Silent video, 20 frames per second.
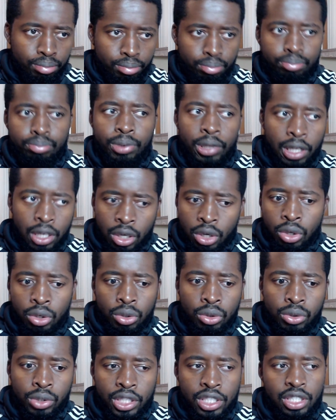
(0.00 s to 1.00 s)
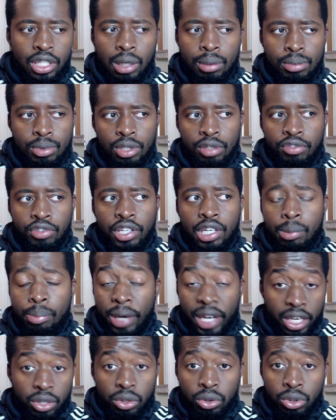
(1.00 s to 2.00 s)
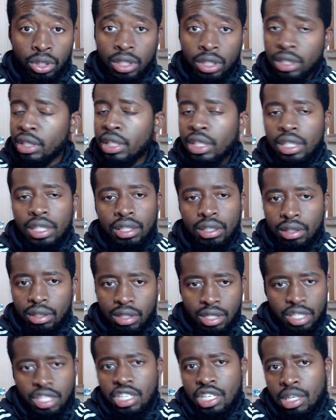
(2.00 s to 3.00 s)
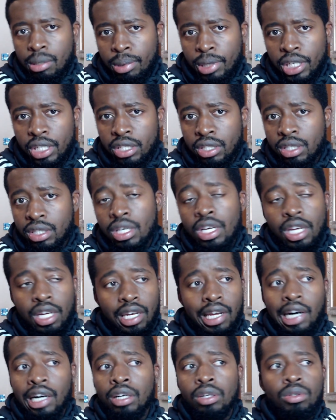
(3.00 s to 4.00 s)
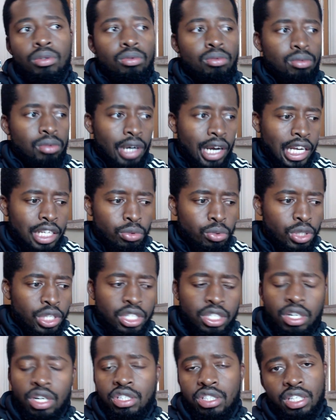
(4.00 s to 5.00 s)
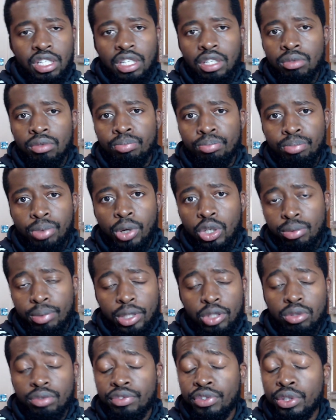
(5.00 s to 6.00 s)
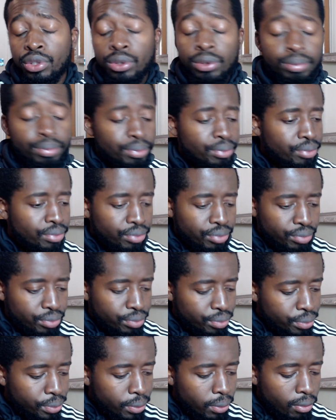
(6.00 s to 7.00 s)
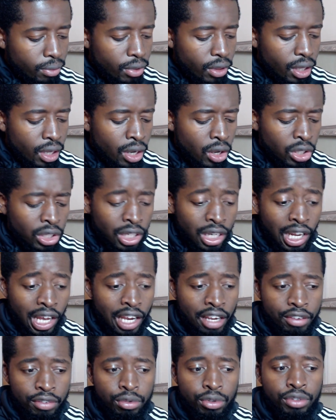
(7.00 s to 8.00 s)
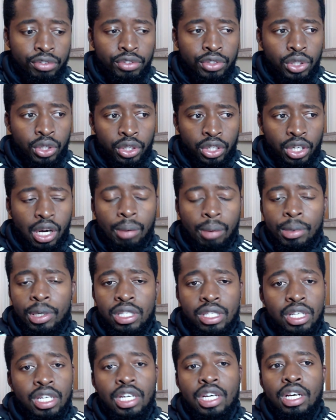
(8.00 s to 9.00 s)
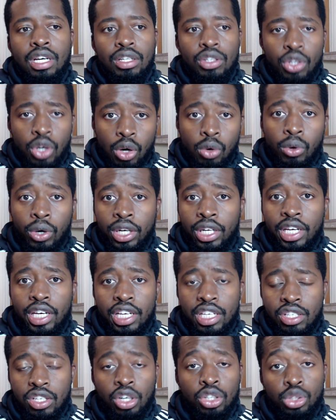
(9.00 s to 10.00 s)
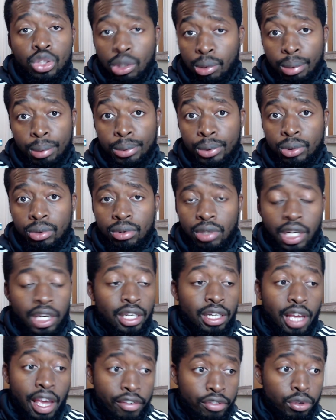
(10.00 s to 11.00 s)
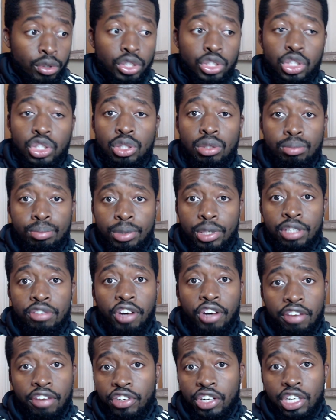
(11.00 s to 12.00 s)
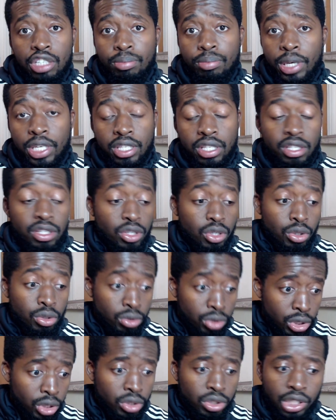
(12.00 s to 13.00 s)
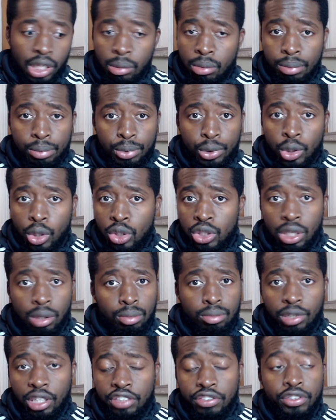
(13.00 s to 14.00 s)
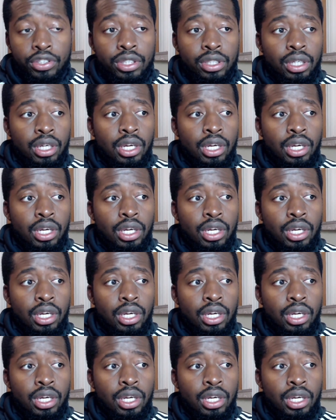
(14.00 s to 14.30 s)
below, in terms of in the pecking order, the senior players. Now, as we discussed in the post-match review, on the live with, you know, in the comments, no one is undroppable and everyone should be fighting for their spaces. So, you know, same with Bruno, same with Rashford.